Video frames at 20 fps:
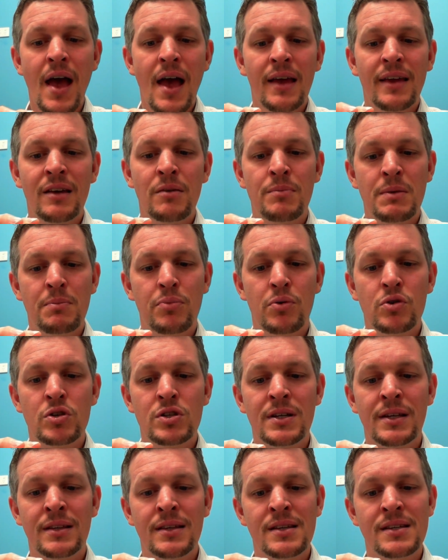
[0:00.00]
can be
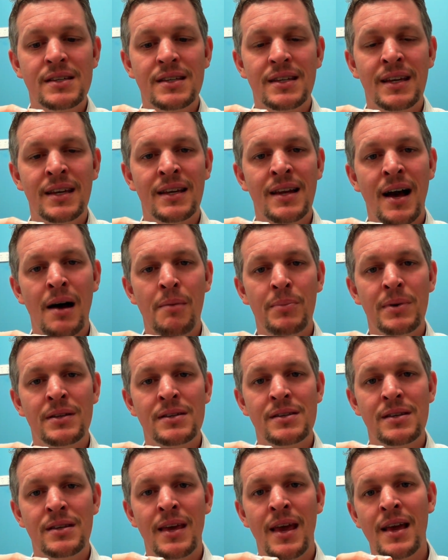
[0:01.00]
pushing the skin up
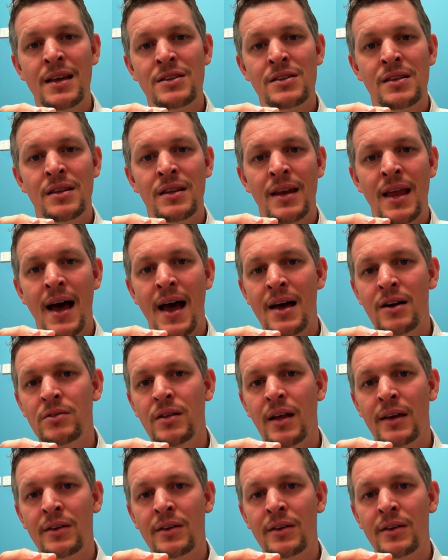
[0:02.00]
into the edge of the nail